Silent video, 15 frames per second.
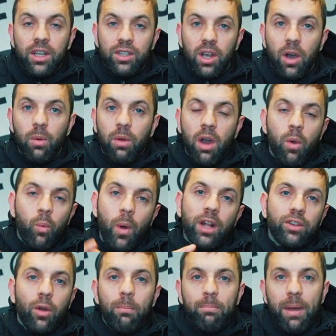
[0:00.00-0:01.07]
So
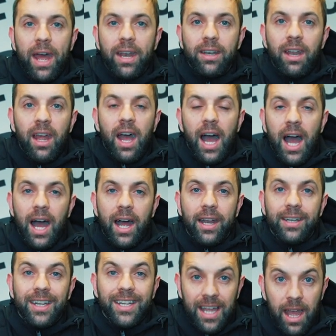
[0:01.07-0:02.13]
well done, Ben,
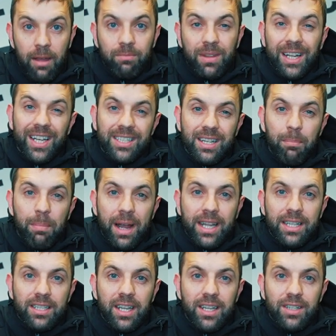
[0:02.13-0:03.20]
and yeah, let's get back
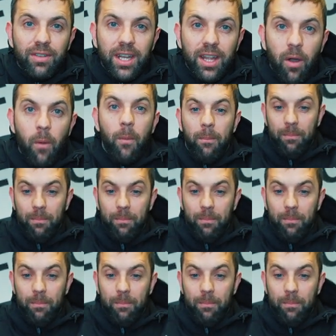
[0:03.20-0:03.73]
into this video.